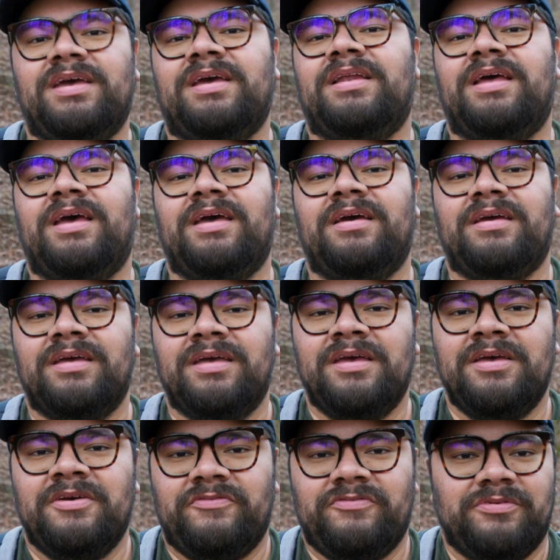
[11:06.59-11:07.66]
And
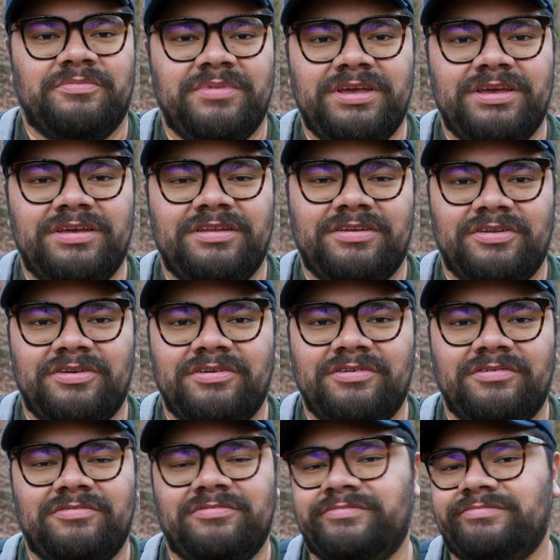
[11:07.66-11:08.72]
from me to
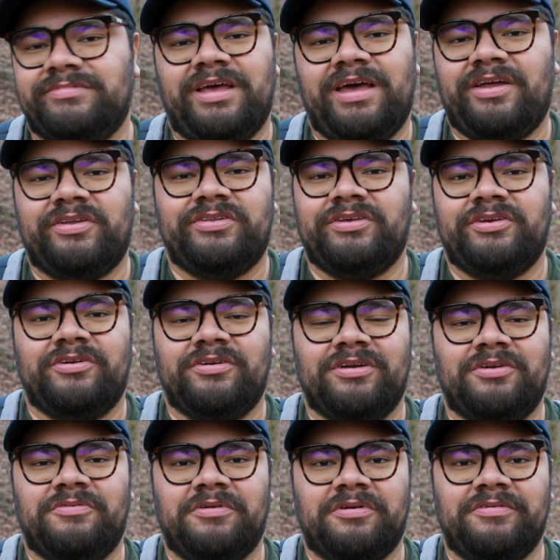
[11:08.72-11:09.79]
you, I don't think you're
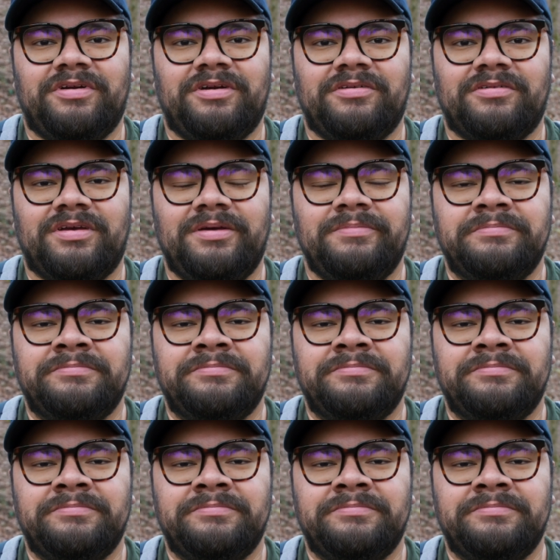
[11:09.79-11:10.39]
gonna regret it. Okay,